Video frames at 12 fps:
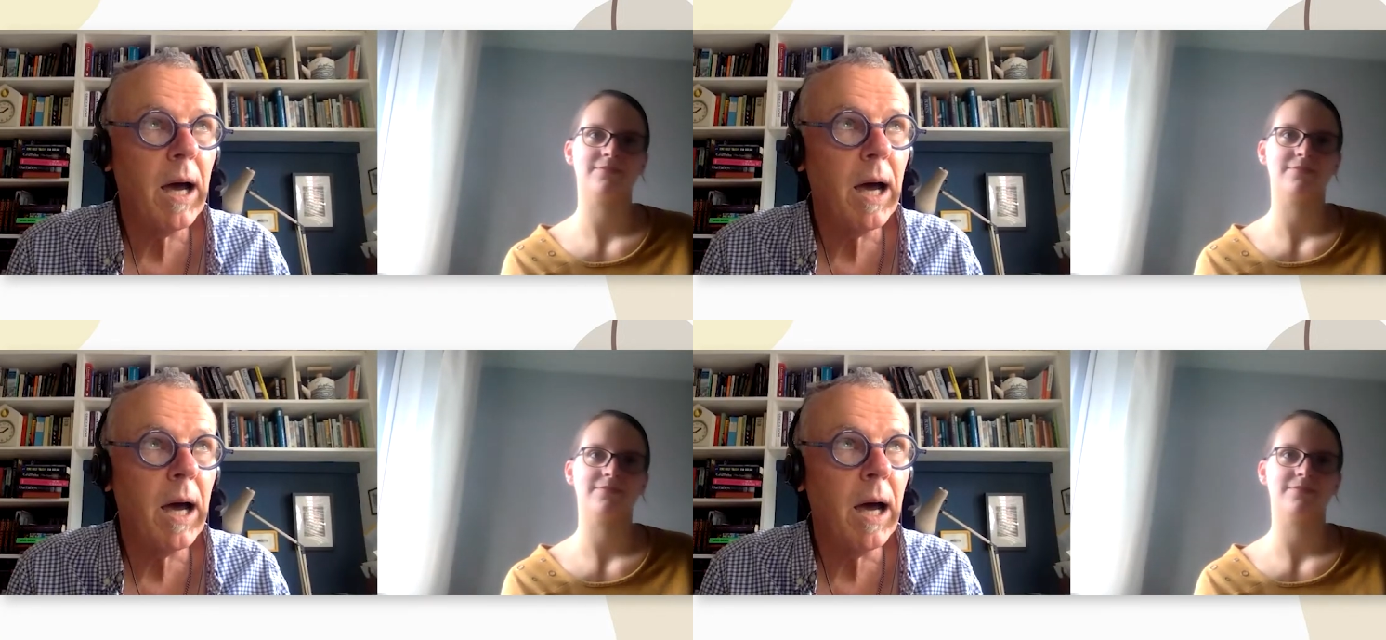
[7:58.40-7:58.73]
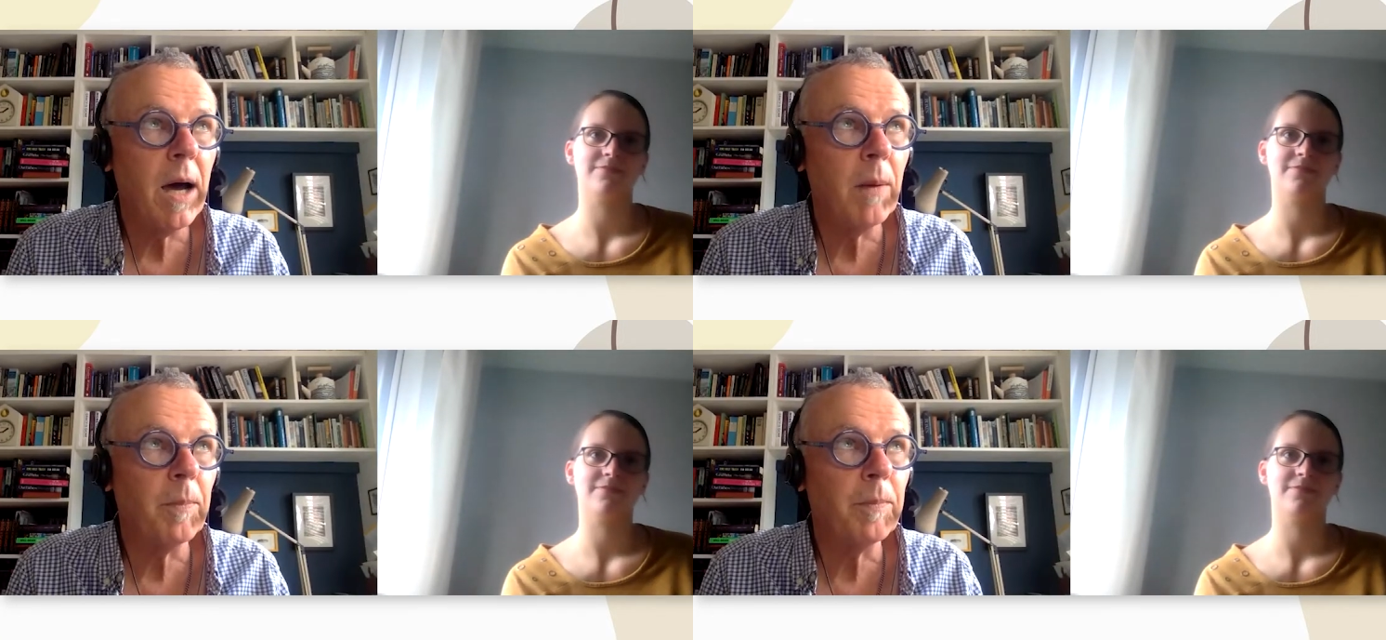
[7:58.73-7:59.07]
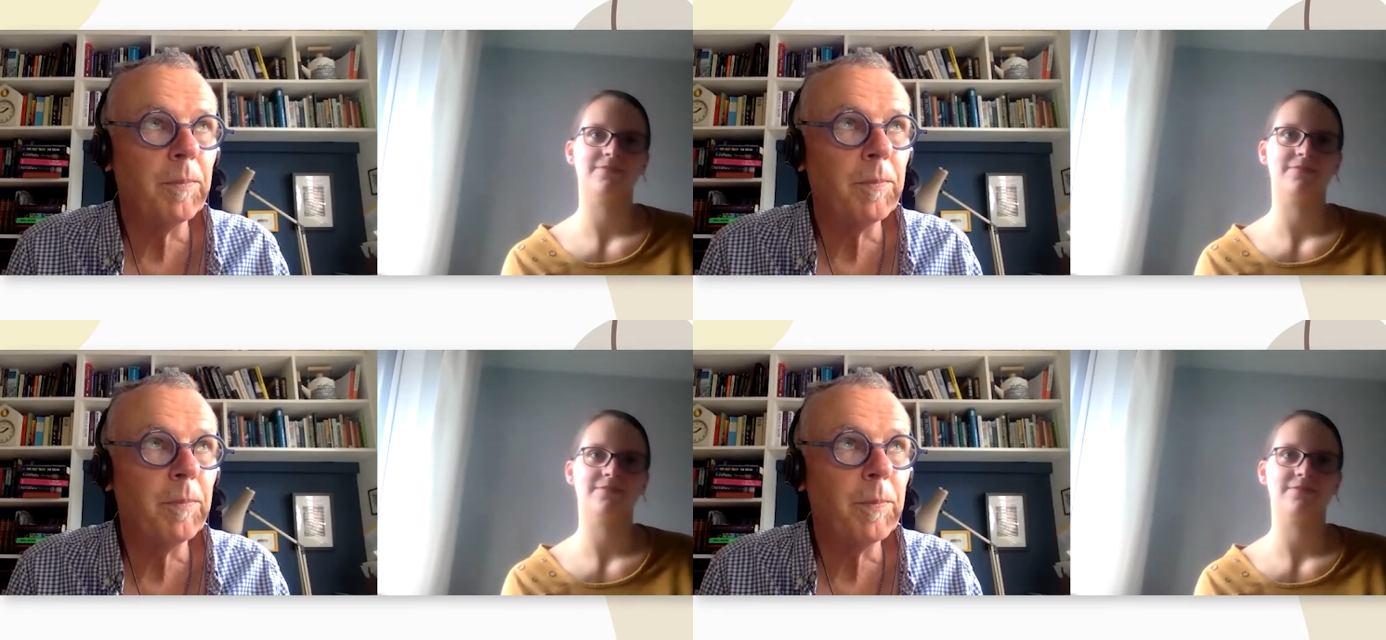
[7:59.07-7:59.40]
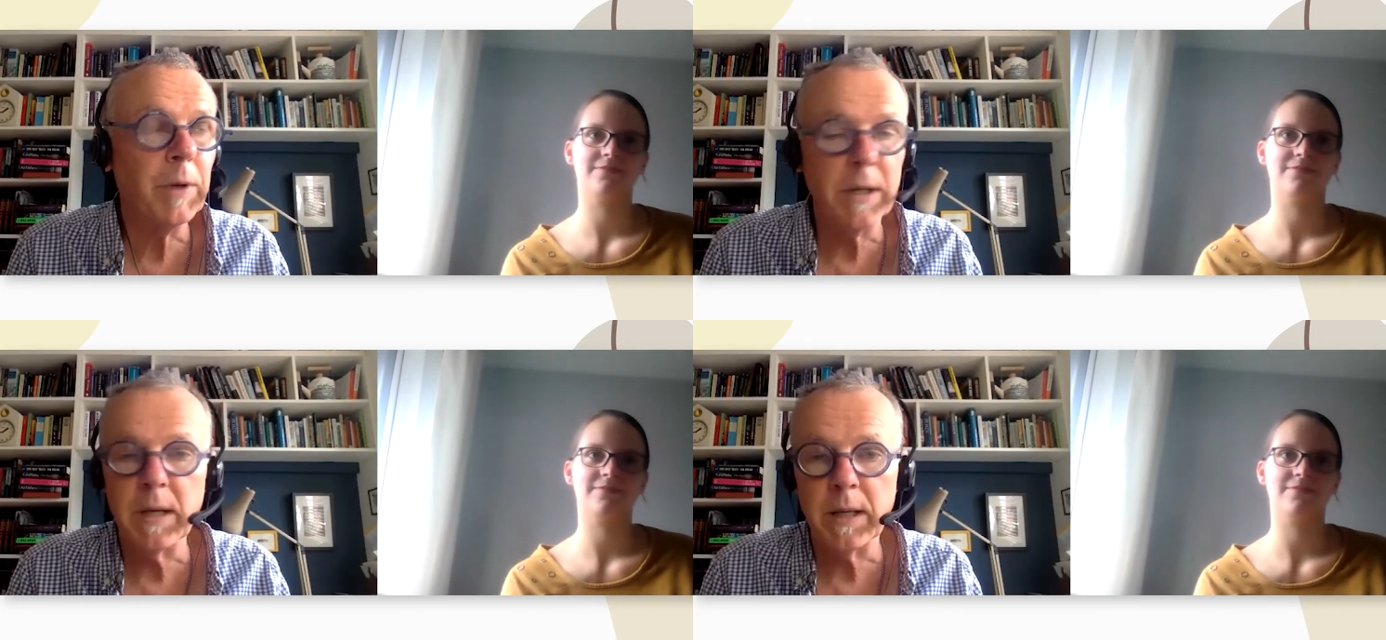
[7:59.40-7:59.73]
Speaker 1: uh,
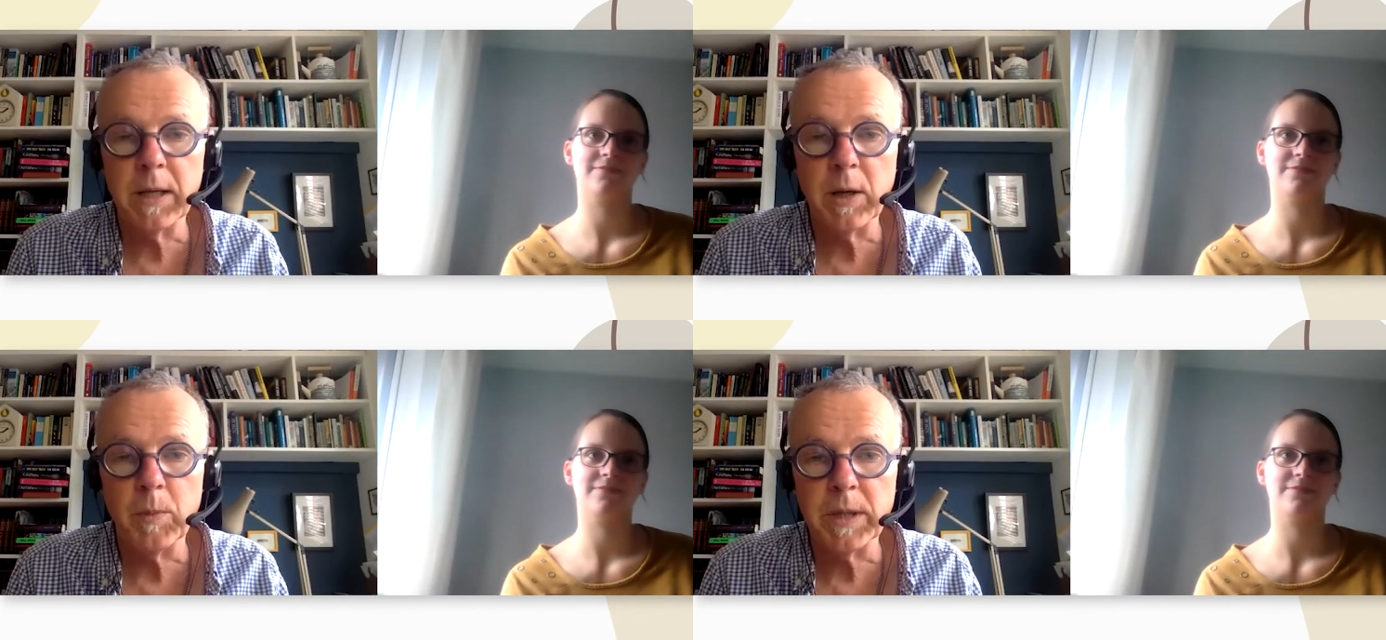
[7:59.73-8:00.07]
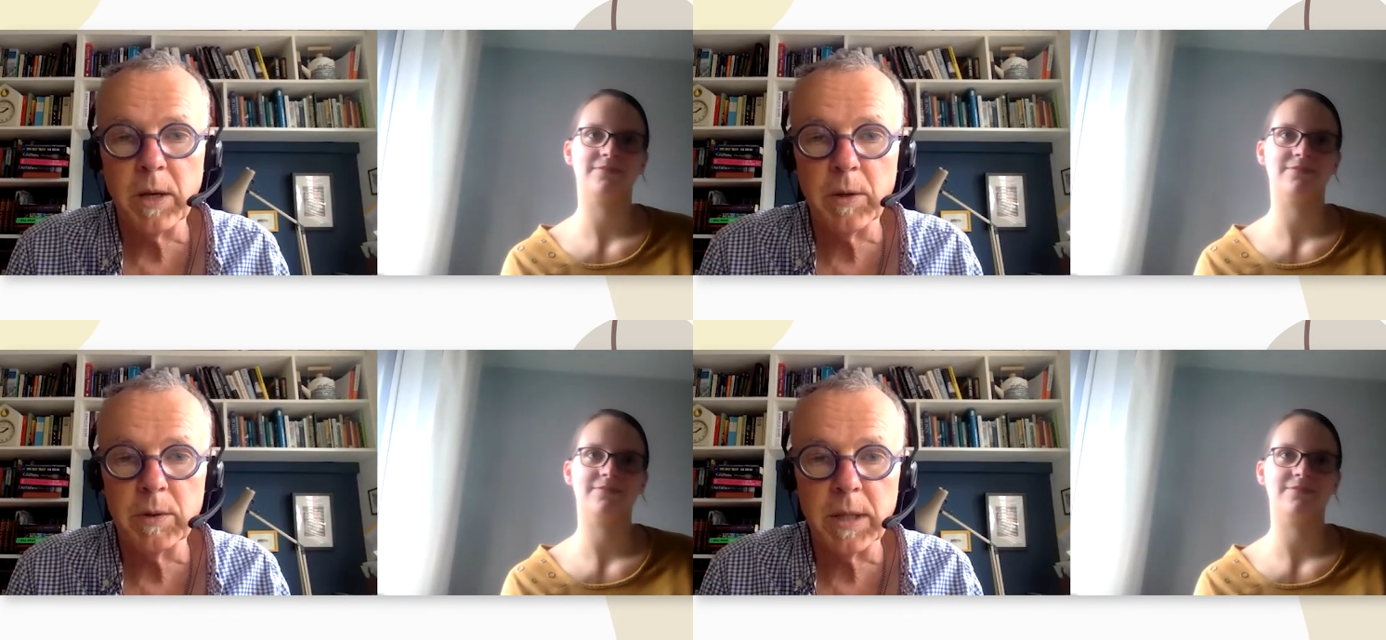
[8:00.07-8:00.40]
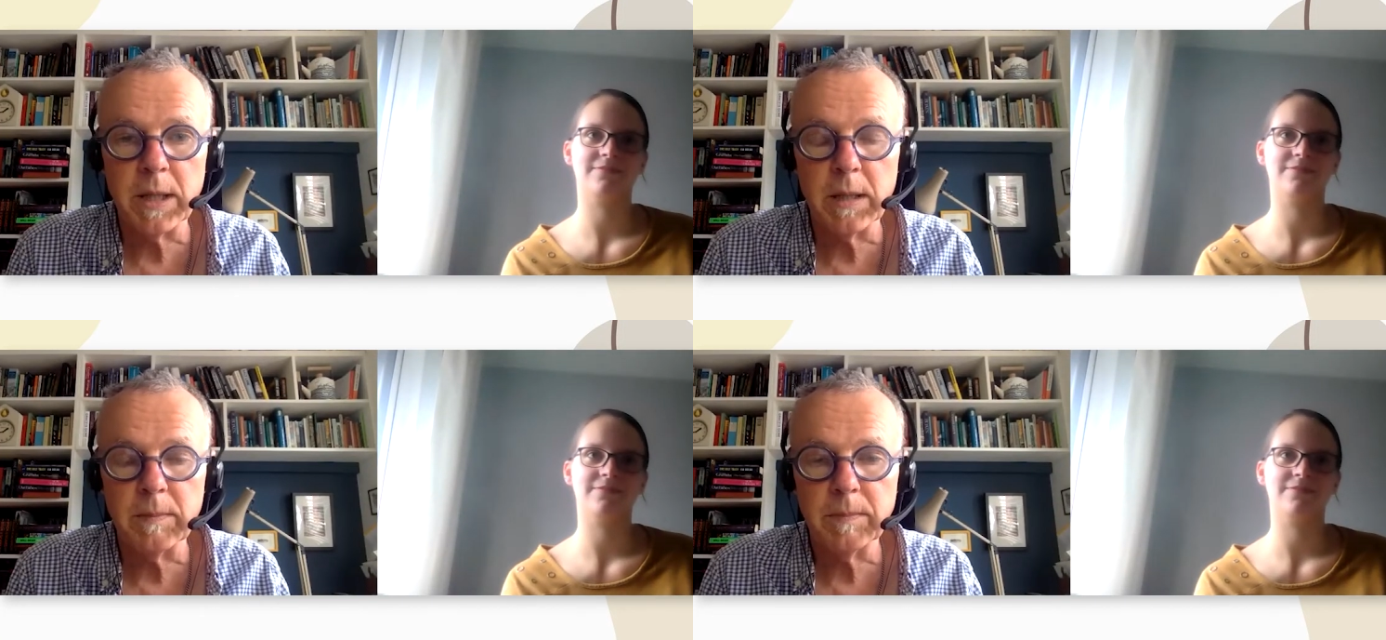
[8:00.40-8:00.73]
pretty early on, we know who did it.